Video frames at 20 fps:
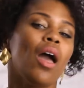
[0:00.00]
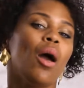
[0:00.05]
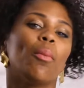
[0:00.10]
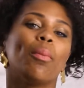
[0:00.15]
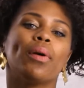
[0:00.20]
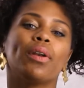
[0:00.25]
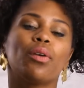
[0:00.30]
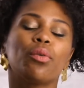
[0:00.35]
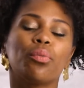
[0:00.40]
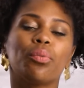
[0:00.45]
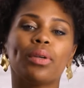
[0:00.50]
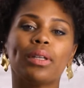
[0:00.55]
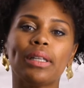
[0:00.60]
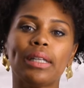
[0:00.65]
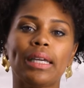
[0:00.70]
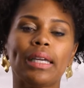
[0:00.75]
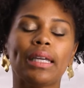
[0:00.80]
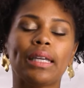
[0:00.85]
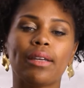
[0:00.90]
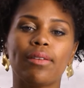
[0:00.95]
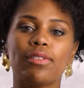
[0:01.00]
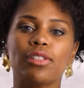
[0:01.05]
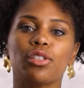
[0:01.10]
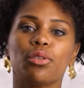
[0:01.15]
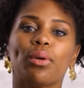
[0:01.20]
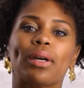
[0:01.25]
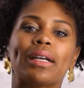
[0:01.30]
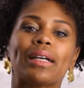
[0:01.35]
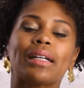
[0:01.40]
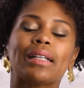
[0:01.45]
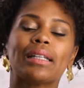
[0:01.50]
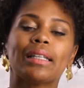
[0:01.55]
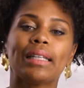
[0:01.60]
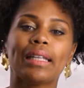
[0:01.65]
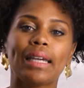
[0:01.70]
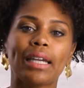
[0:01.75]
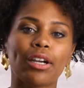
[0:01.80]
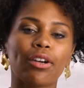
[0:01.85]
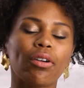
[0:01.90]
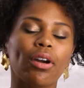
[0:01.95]
but it really gives you a
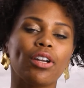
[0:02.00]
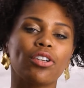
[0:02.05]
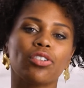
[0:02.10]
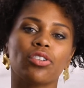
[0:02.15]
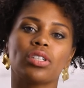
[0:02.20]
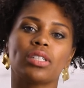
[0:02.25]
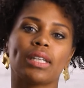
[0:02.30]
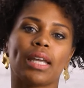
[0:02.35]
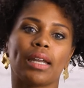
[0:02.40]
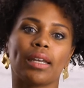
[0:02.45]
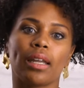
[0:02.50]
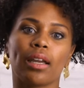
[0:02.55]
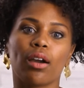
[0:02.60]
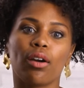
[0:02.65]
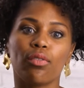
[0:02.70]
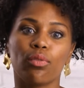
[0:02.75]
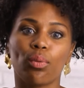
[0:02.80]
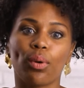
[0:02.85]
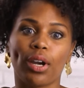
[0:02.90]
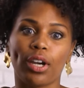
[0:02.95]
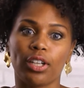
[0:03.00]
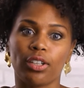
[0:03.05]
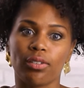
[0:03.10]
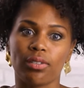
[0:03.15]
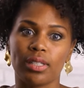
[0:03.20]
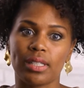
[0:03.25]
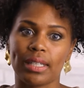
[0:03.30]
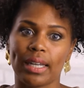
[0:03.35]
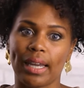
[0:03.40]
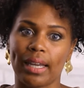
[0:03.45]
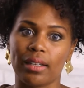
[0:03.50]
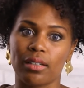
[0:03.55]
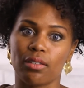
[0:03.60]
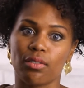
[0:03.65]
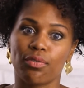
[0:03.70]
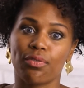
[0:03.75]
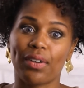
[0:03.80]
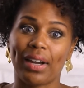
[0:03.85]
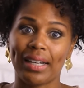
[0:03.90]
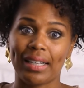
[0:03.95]
clear understanding of where you stand
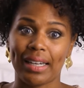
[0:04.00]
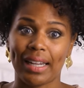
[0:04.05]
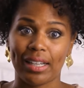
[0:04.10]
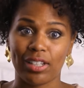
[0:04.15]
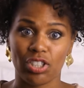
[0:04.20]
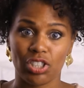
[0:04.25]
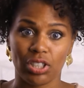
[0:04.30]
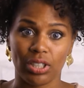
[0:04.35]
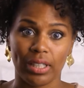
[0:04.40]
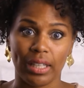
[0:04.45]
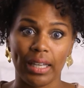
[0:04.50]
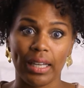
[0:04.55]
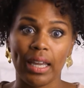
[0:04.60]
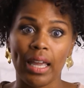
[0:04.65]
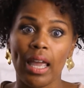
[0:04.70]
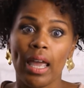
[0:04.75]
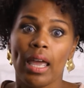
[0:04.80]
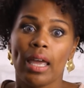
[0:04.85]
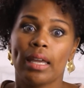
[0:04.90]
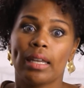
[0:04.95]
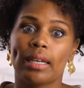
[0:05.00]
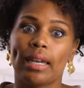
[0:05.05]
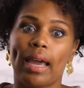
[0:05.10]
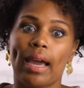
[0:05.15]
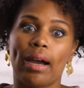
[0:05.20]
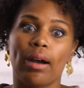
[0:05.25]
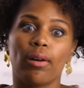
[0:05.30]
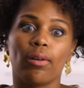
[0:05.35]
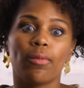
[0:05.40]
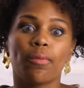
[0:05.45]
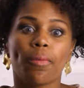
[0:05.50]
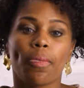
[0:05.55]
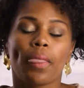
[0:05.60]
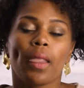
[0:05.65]
financially. Now,